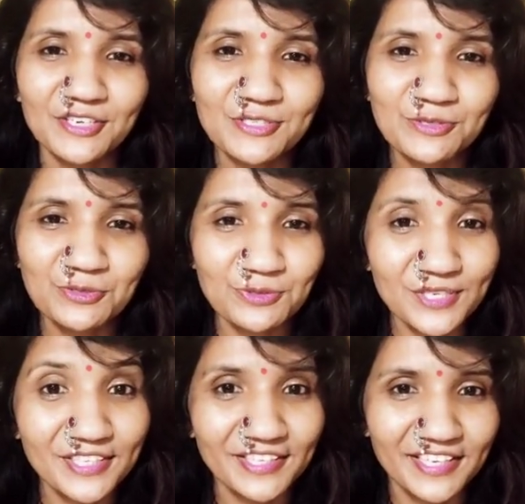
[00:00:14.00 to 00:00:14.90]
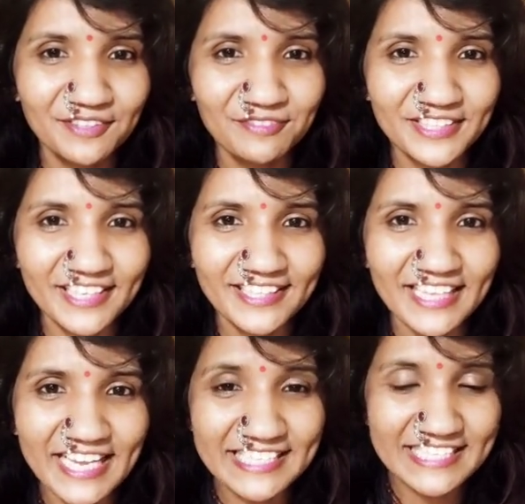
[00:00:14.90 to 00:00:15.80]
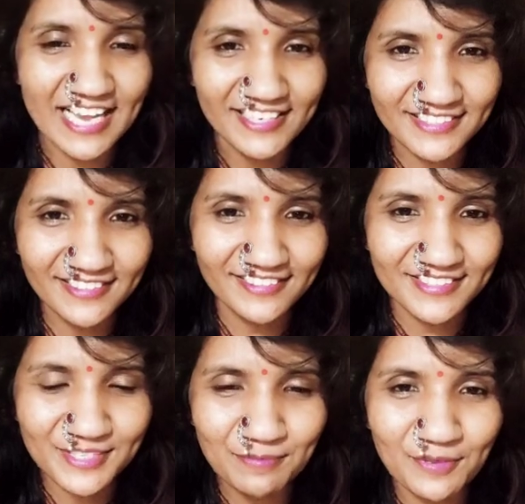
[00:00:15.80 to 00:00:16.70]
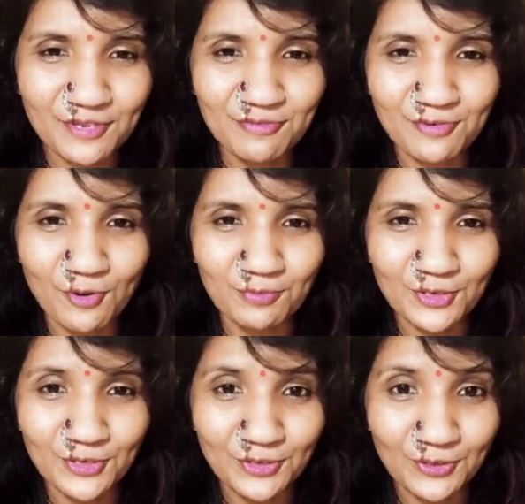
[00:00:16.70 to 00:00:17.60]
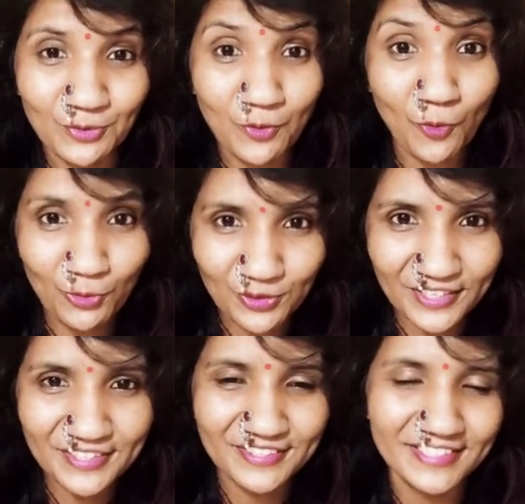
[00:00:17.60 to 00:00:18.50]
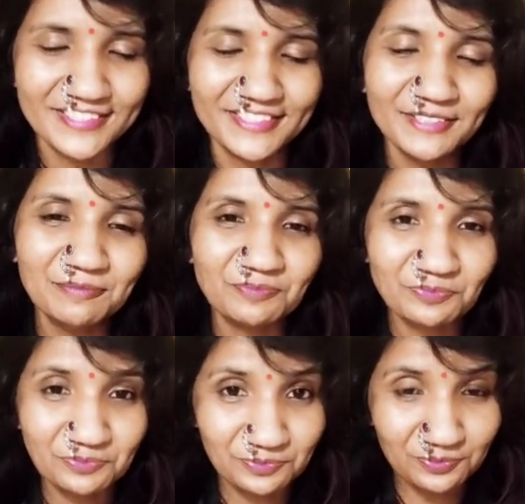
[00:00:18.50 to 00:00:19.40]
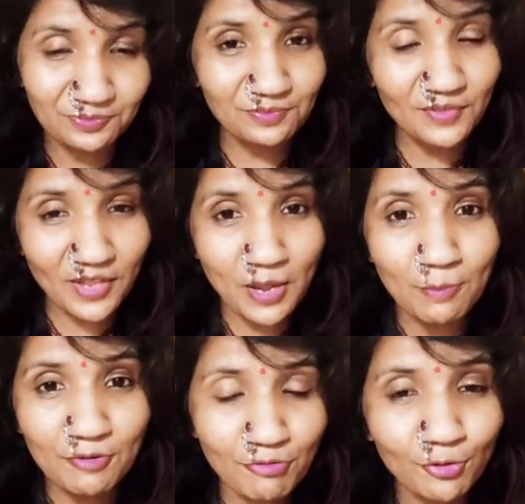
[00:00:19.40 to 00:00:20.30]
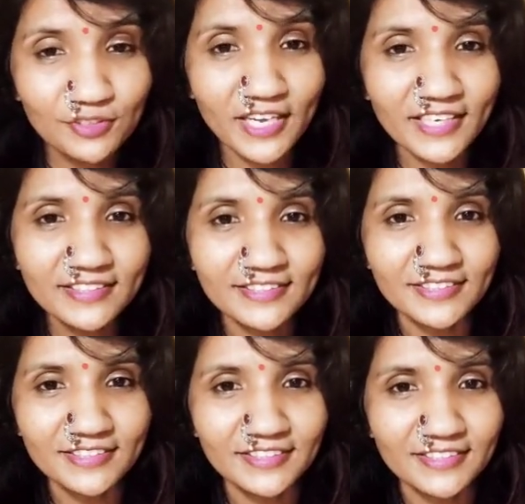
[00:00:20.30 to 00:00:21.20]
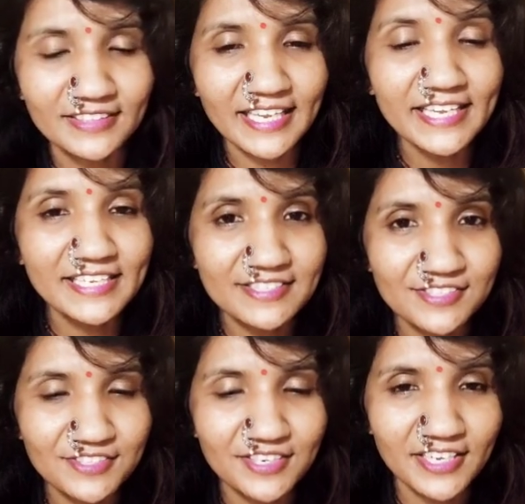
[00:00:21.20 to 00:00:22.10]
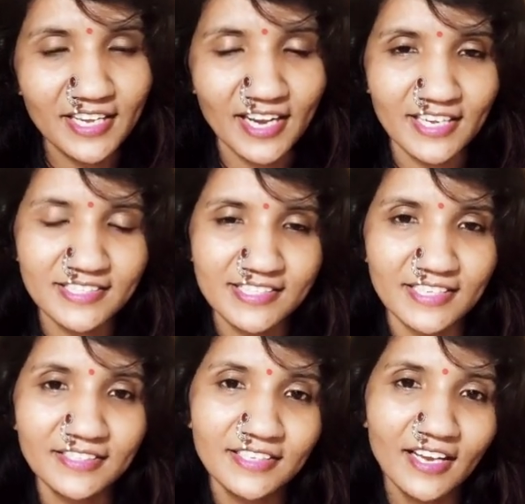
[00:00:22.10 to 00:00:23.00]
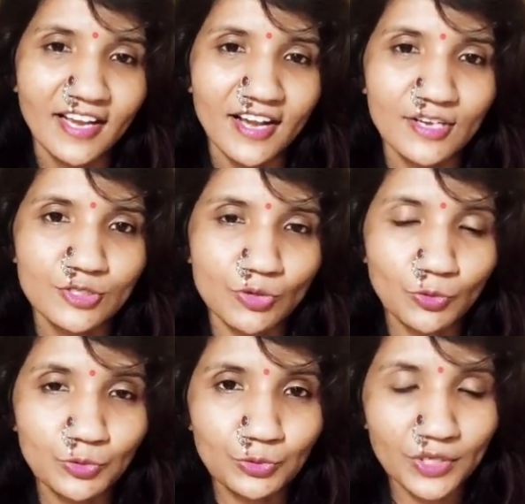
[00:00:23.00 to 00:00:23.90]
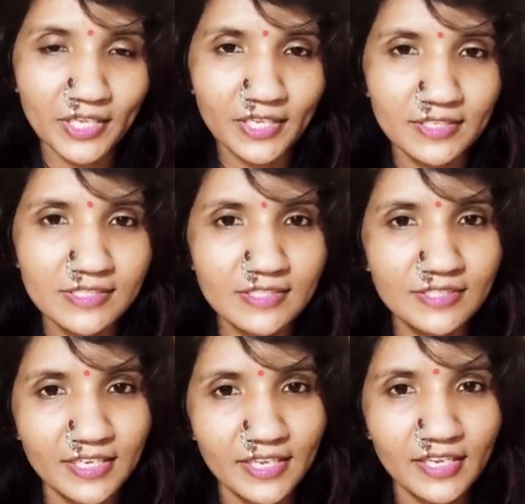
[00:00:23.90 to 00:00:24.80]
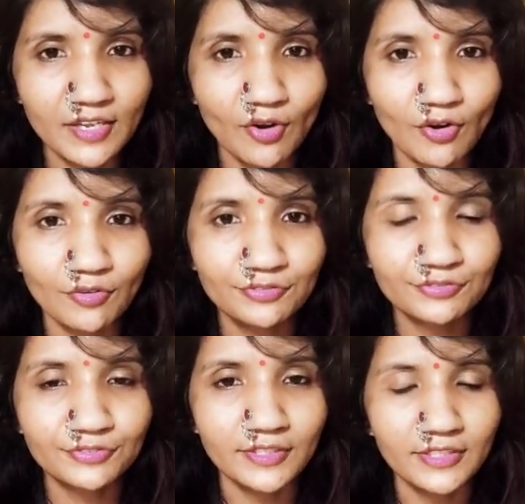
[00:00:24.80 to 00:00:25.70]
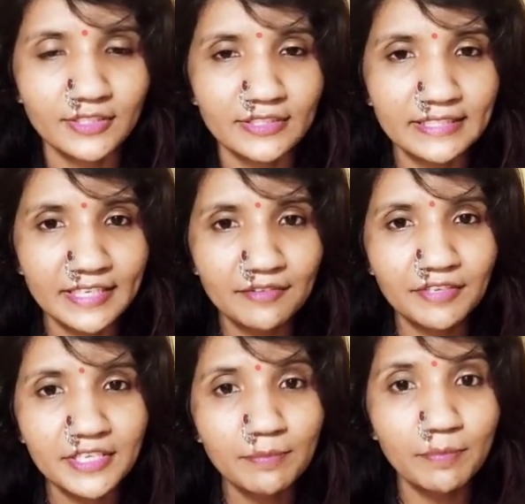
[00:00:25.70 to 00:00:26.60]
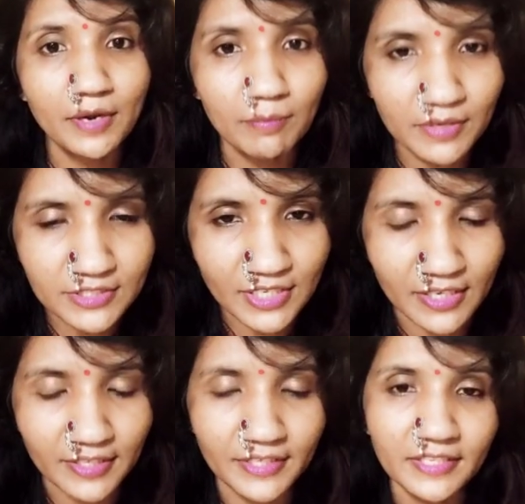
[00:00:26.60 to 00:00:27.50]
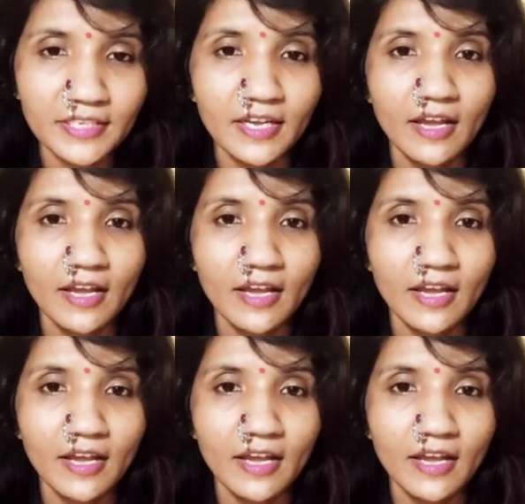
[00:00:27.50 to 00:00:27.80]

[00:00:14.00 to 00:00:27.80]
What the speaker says: So today again with an exciting recipe from the Konkan region. Before that, like yesterday I said, so today is the day of Devi Brahmacharini.